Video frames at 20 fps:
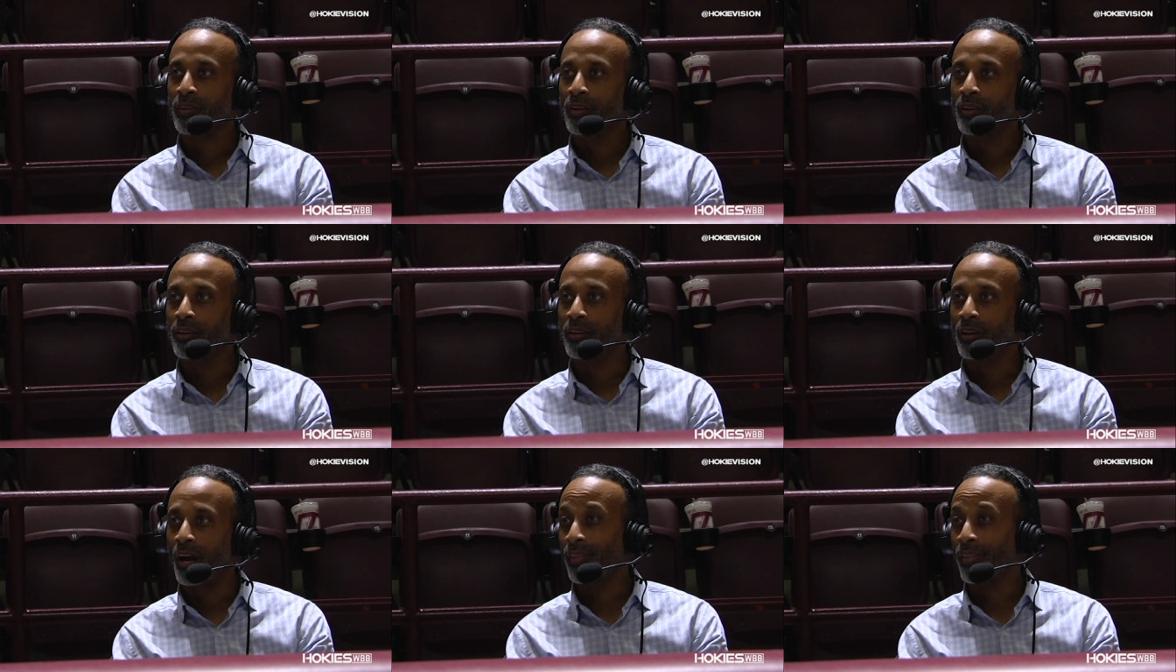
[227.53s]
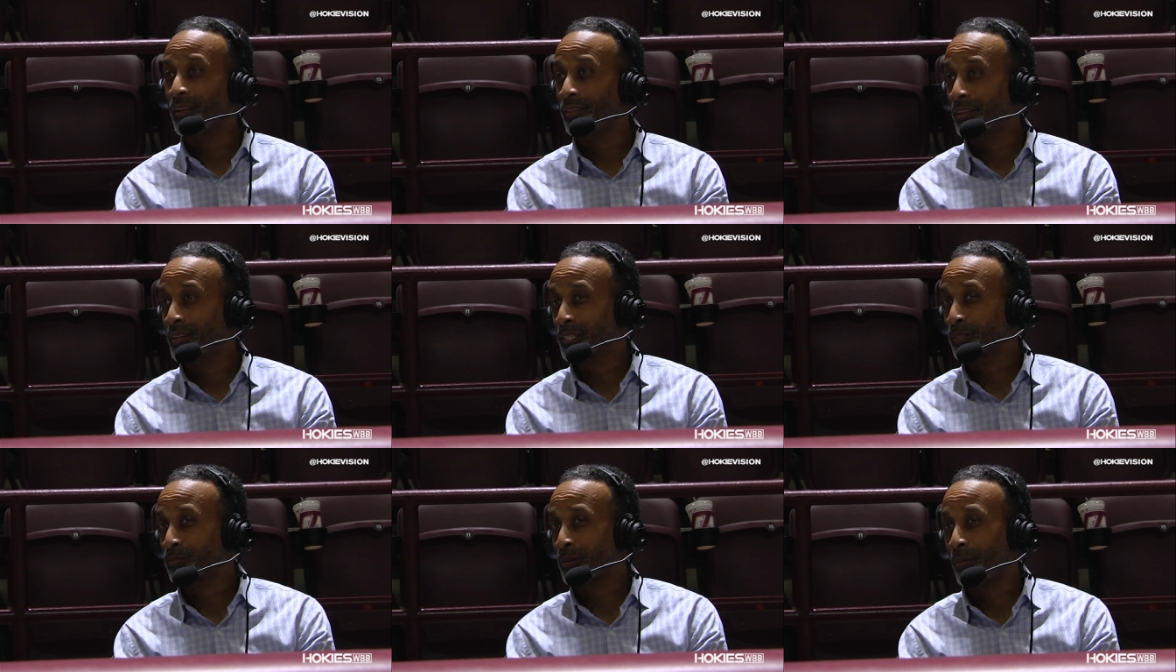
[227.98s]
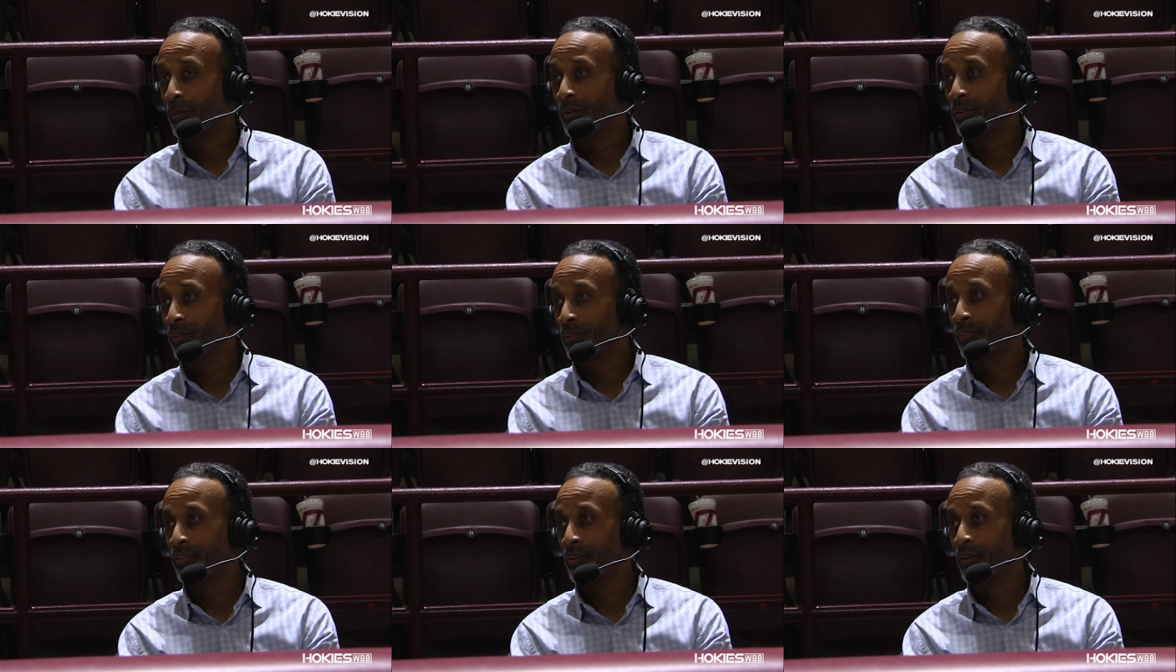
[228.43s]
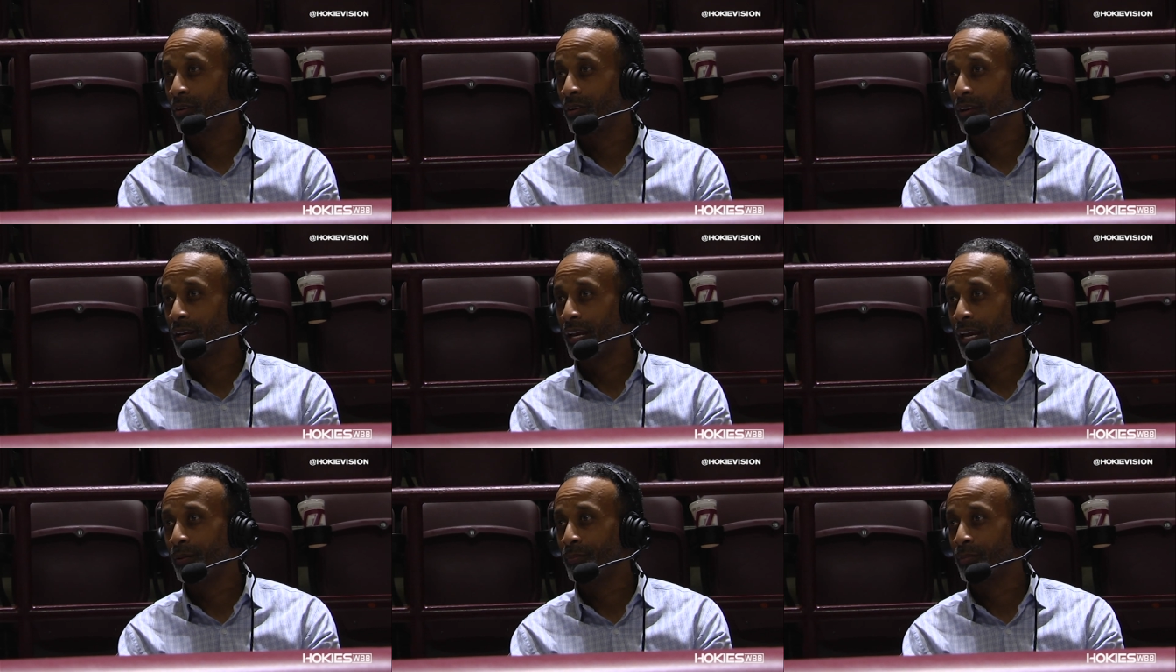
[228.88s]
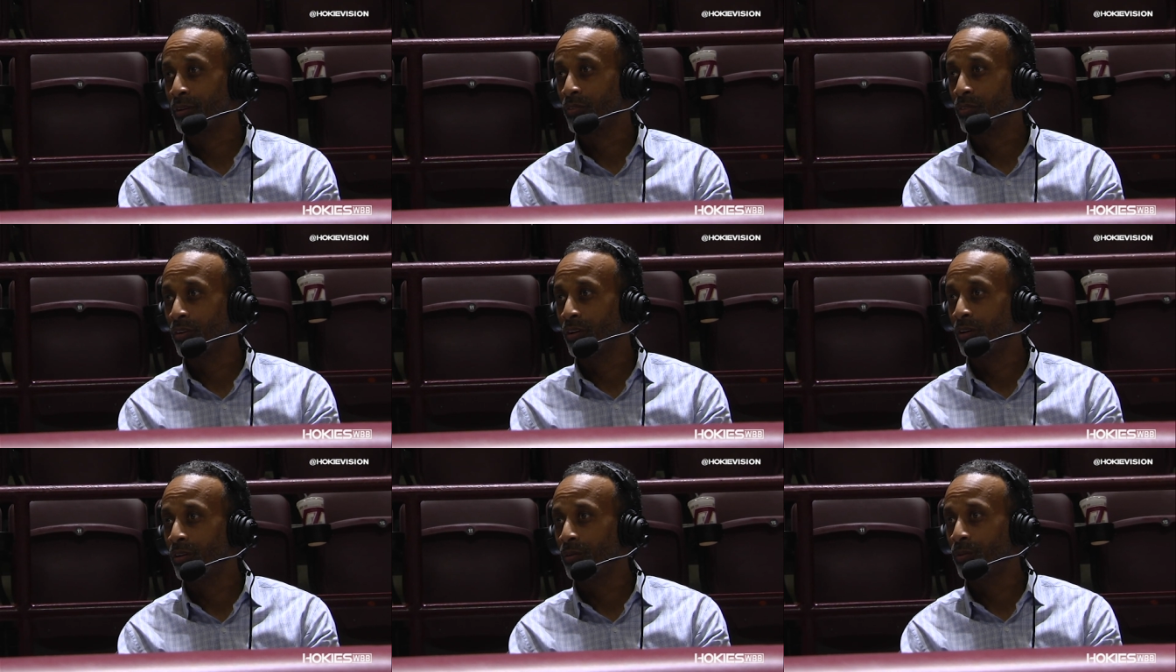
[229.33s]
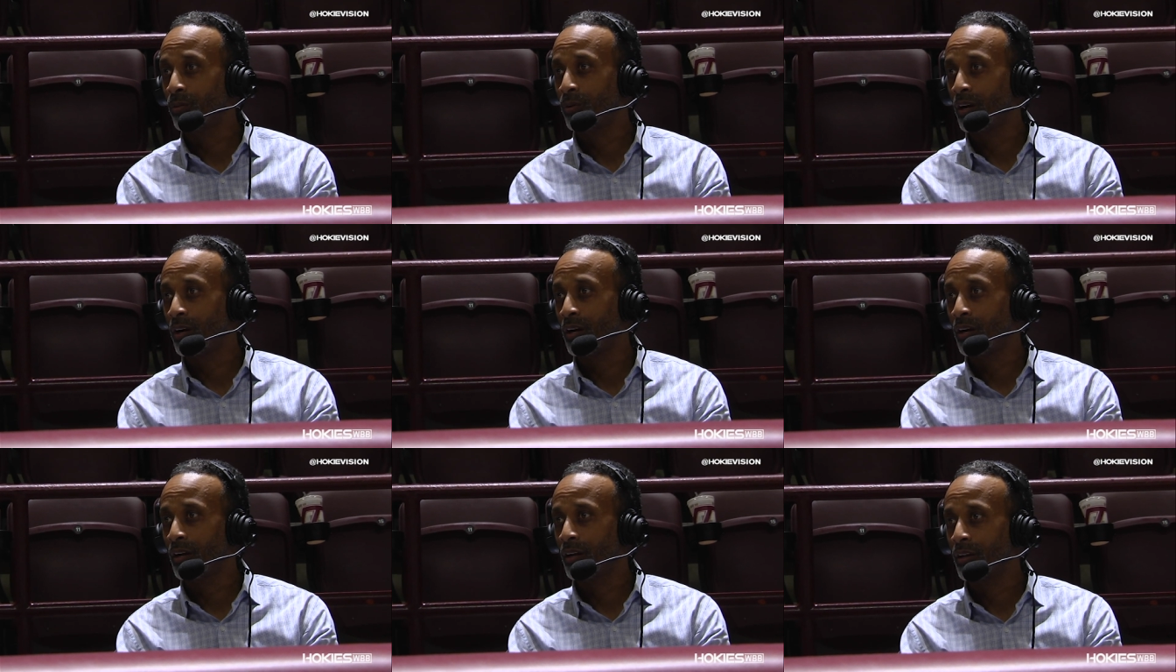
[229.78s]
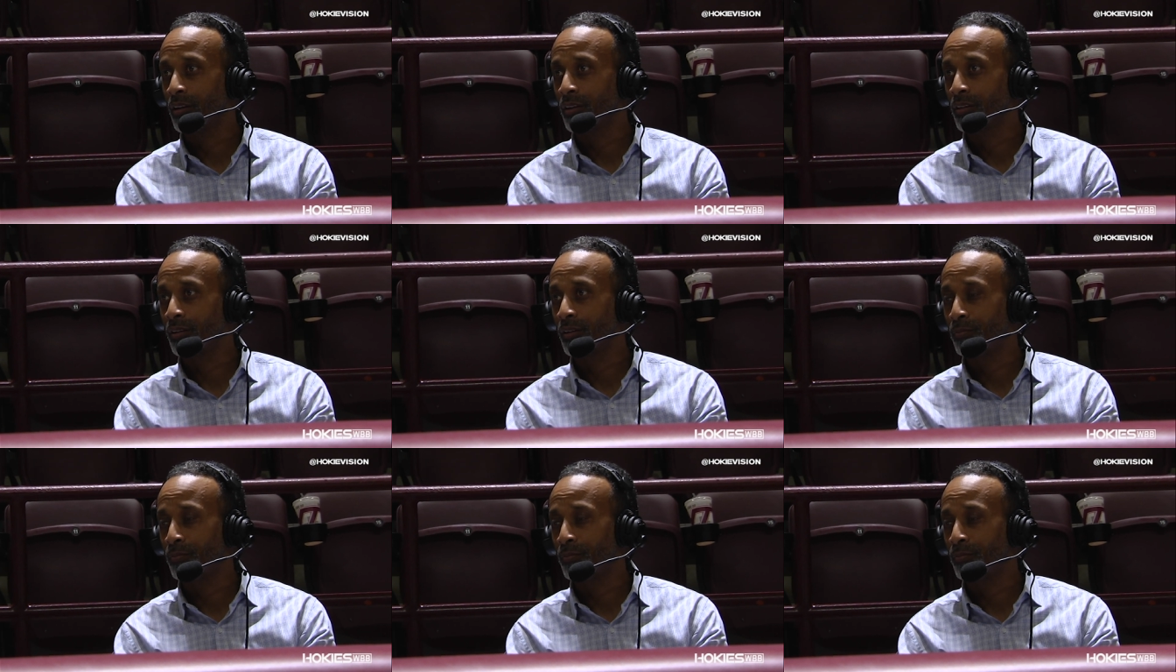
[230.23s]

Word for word: you know, I think this is probably the third game in a row, uh,